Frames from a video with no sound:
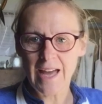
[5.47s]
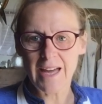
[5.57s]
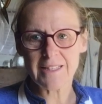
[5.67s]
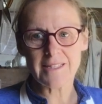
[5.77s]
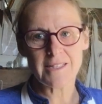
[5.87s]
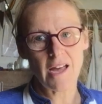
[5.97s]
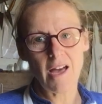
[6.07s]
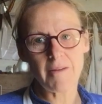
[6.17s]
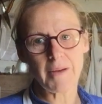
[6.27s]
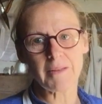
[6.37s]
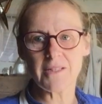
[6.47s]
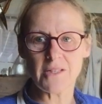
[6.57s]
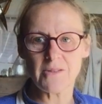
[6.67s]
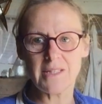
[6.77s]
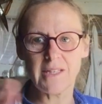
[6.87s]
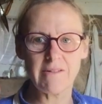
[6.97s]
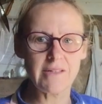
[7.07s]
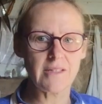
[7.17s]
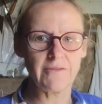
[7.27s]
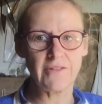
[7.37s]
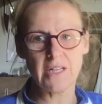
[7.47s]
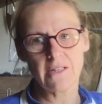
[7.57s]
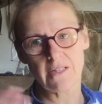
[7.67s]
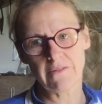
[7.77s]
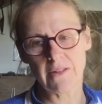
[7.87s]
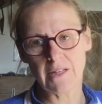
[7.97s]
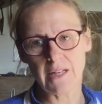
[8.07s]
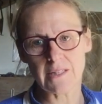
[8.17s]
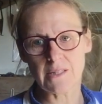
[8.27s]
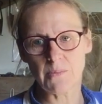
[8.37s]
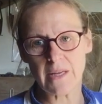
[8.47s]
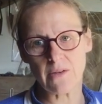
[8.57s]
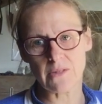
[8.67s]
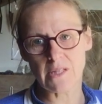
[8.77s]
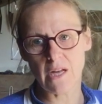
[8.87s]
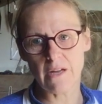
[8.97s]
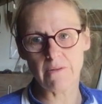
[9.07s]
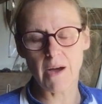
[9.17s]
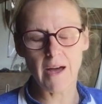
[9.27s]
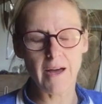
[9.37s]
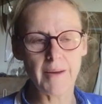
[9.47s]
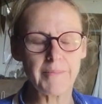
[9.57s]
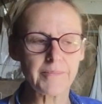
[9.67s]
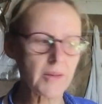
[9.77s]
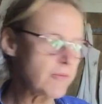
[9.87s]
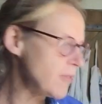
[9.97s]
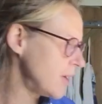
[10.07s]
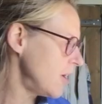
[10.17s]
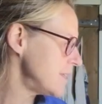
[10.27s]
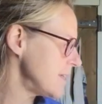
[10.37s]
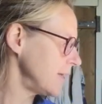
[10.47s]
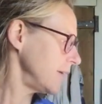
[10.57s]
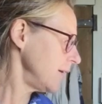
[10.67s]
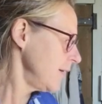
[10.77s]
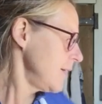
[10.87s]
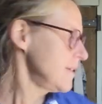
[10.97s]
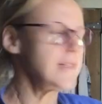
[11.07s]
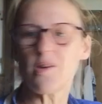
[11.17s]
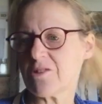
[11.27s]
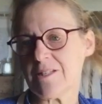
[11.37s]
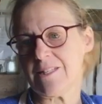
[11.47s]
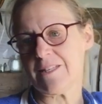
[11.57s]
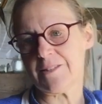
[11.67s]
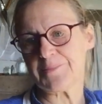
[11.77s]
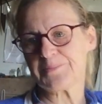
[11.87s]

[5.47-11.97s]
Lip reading: and I'm going to do a series of videos over the next week or so regarding sock knitting.